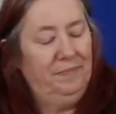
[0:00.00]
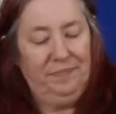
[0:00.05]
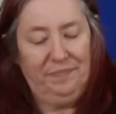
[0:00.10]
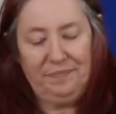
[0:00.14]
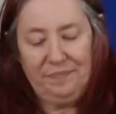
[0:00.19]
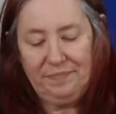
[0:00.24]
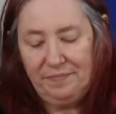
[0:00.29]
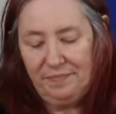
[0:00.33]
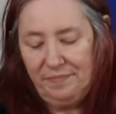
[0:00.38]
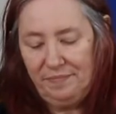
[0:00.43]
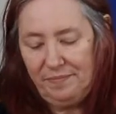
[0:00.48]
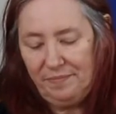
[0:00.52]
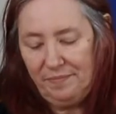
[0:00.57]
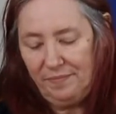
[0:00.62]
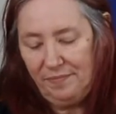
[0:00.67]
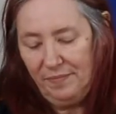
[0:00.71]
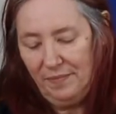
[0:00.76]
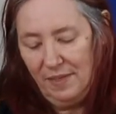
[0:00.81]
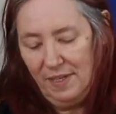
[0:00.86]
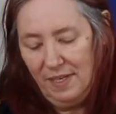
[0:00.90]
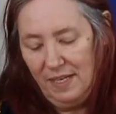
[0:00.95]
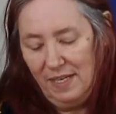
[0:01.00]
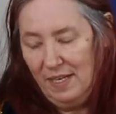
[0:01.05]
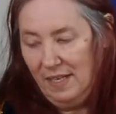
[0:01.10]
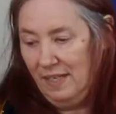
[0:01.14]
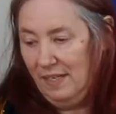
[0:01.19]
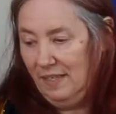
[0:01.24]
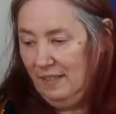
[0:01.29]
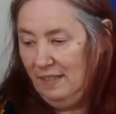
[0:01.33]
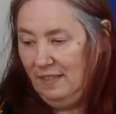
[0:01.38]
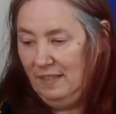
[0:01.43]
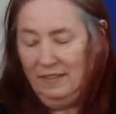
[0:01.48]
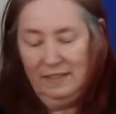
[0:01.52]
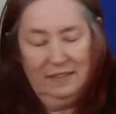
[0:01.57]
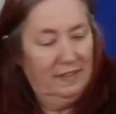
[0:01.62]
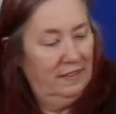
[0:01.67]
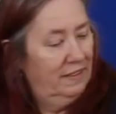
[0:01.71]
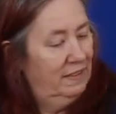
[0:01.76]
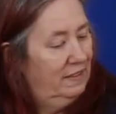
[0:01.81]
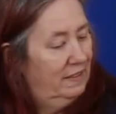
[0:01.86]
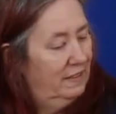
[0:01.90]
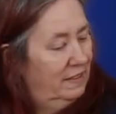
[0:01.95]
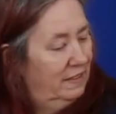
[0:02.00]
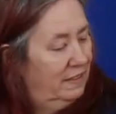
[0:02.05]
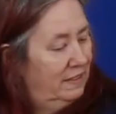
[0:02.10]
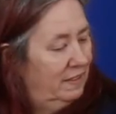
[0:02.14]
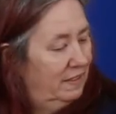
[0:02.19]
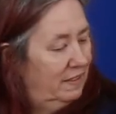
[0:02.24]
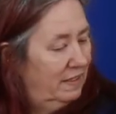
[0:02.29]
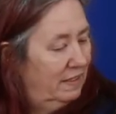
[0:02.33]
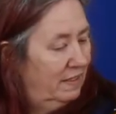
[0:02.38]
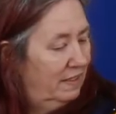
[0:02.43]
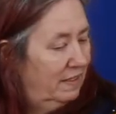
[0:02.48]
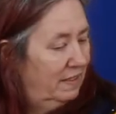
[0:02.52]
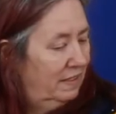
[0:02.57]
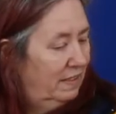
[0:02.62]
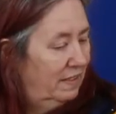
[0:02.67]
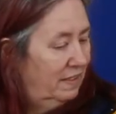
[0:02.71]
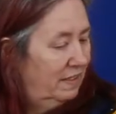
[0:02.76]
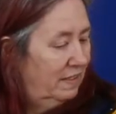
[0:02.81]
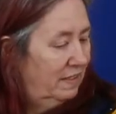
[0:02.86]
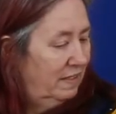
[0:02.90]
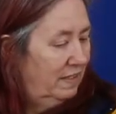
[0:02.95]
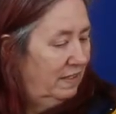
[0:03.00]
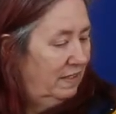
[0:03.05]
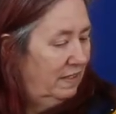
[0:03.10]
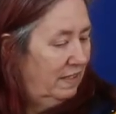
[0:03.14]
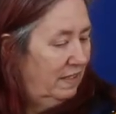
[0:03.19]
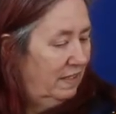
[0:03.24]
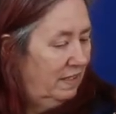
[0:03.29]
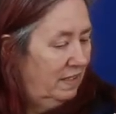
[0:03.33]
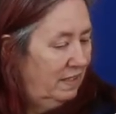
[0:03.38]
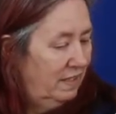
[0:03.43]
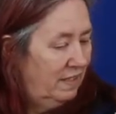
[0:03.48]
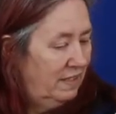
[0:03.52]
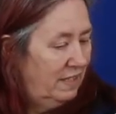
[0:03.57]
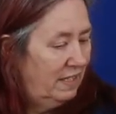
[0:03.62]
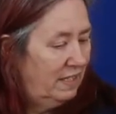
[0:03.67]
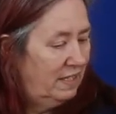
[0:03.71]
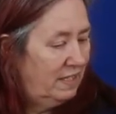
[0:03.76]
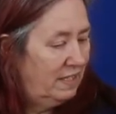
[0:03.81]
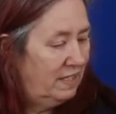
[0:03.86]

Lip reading: This person isn't speaking.